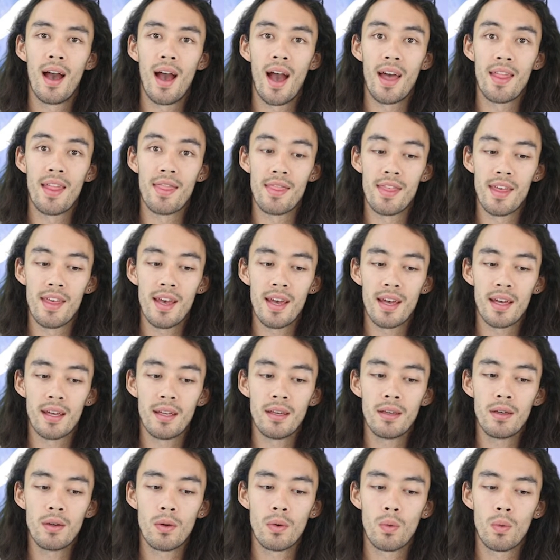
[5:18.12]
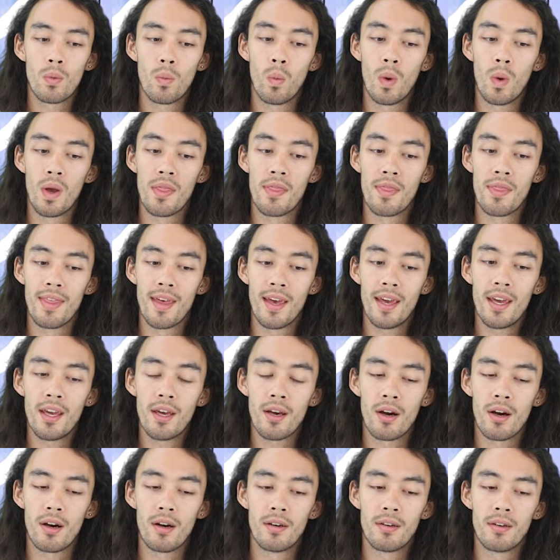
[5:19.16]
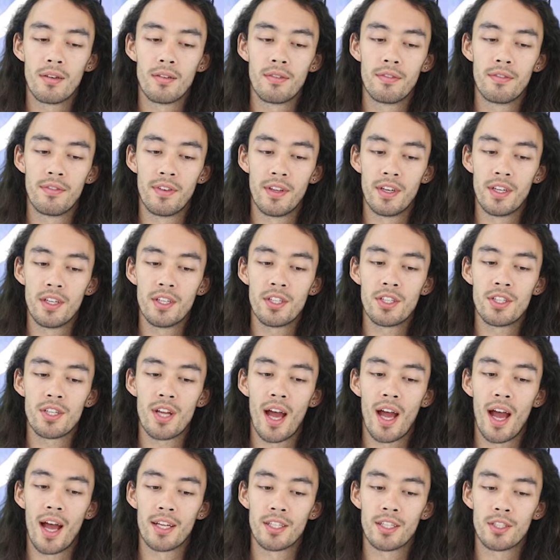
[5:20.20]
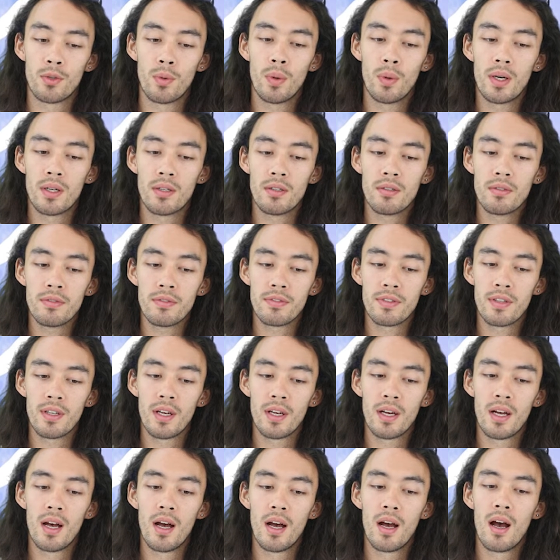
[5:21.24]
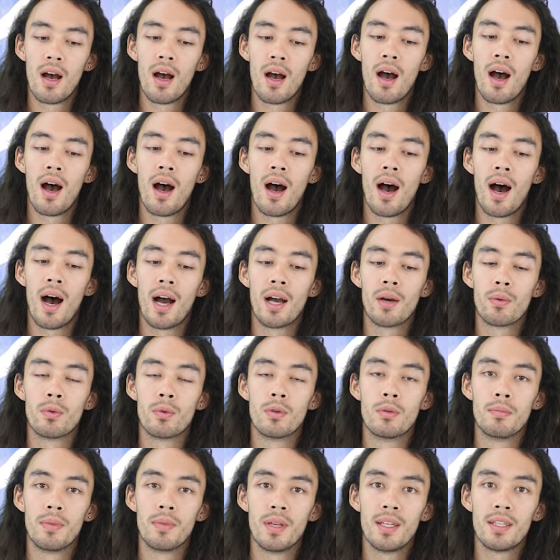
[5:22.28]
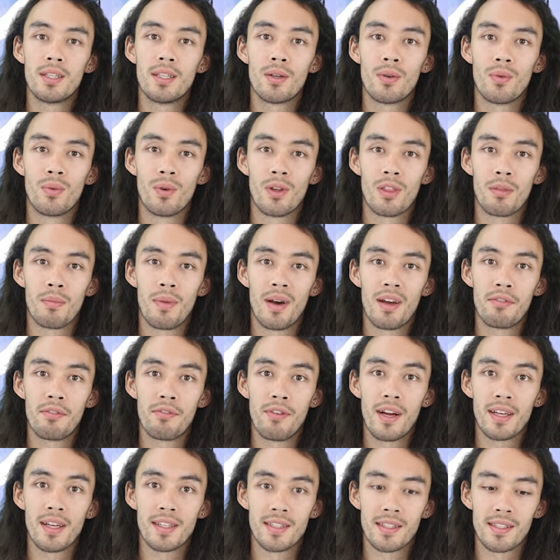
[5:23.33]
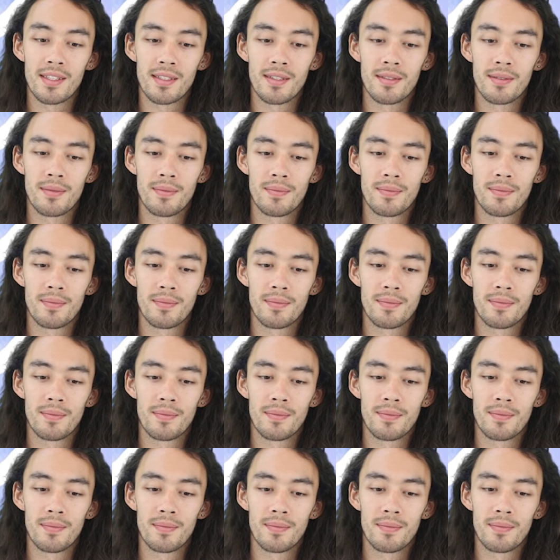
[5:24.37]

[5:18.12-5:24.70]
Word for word: and then when they finish at 12, I will meet with my friends.